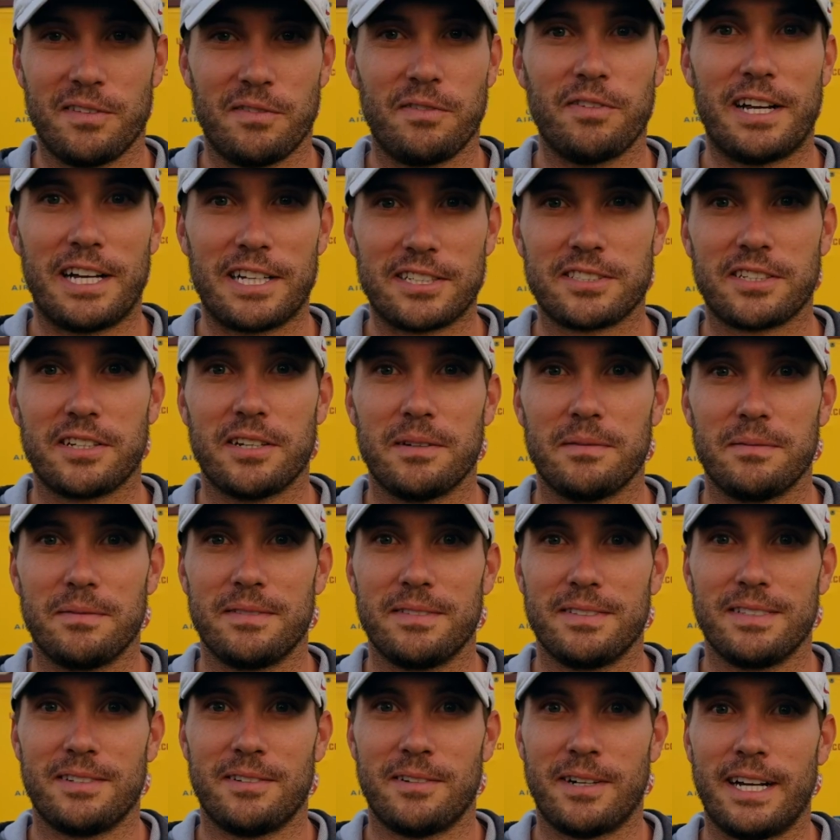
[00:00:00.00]
flags come,
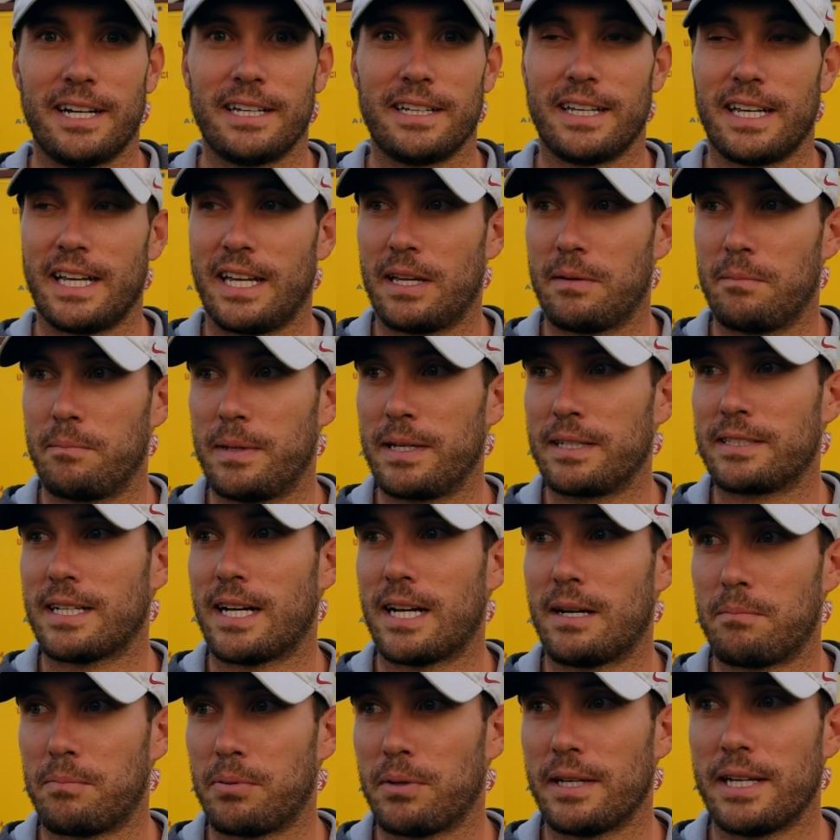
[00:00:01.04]
right? And big
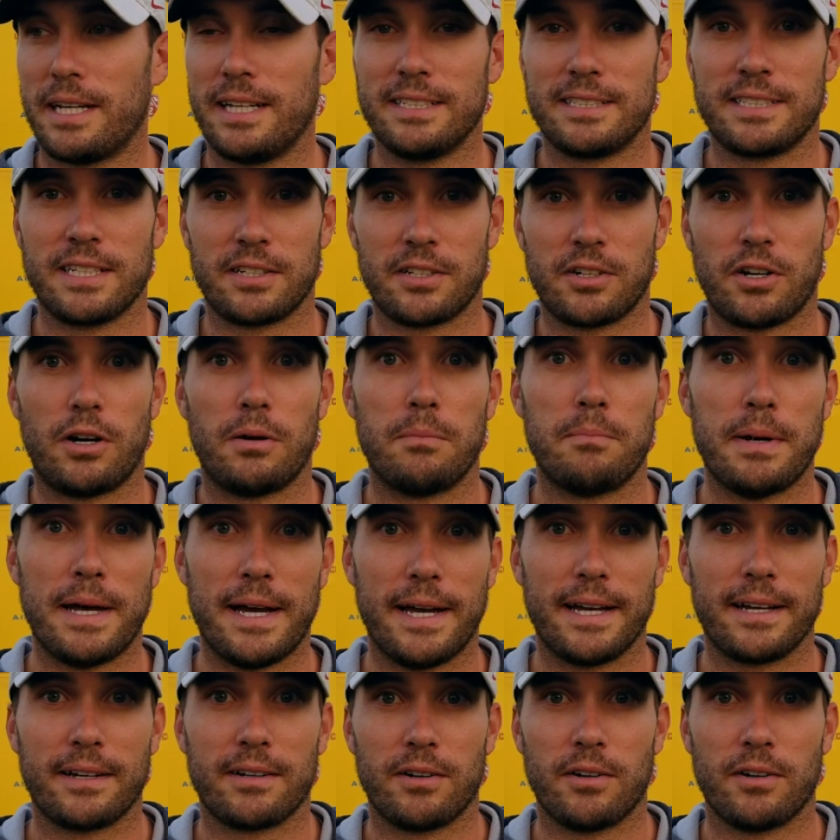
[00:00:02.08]
time plays get called
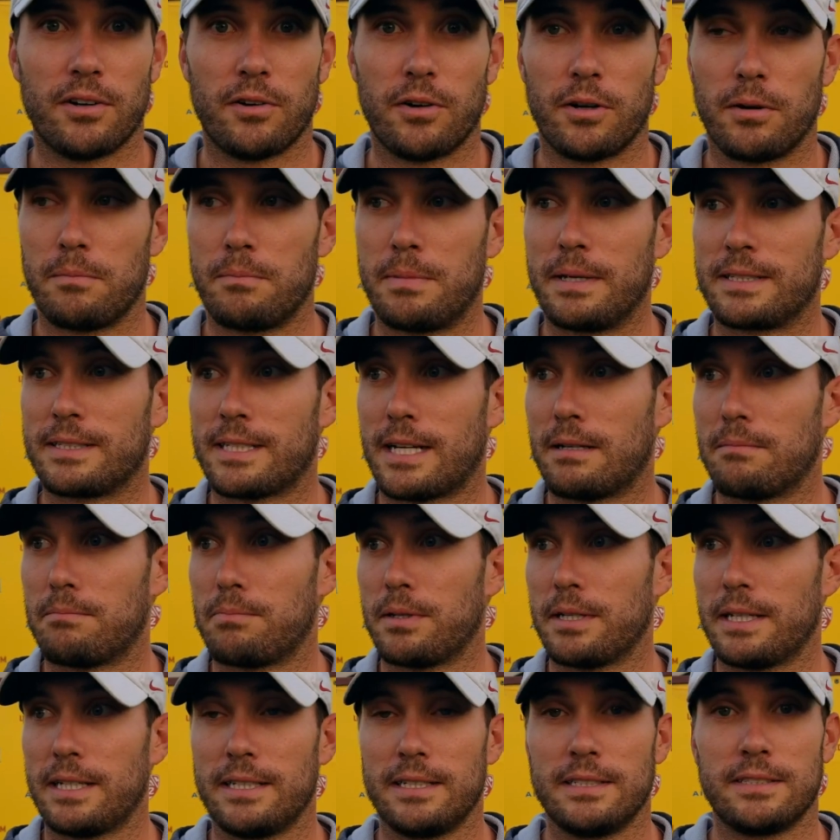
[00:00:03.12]
back, or big time
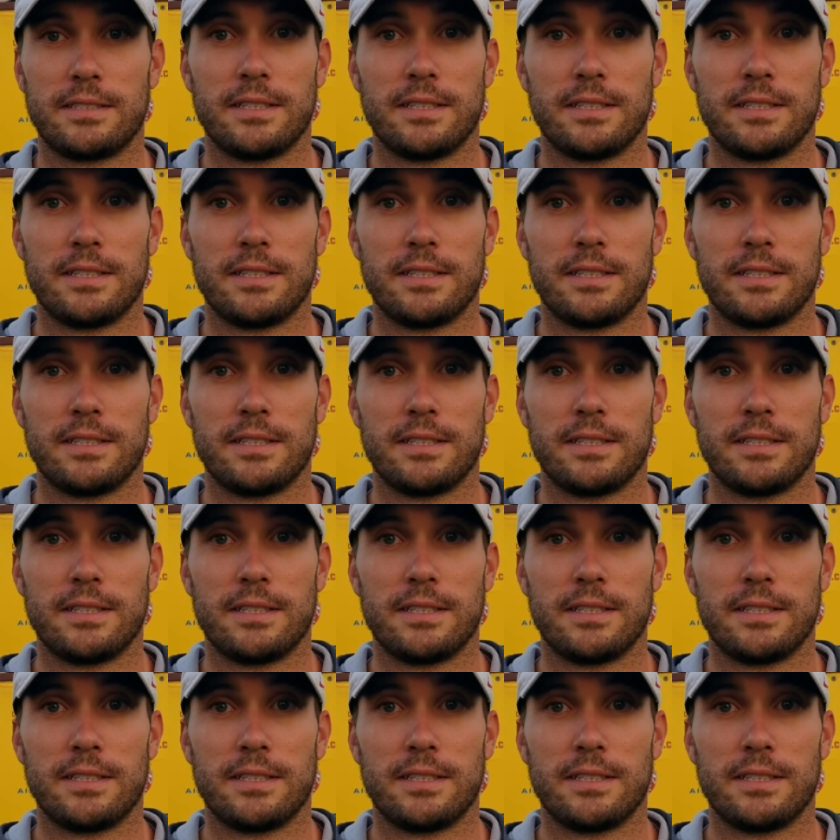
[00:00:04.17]
plays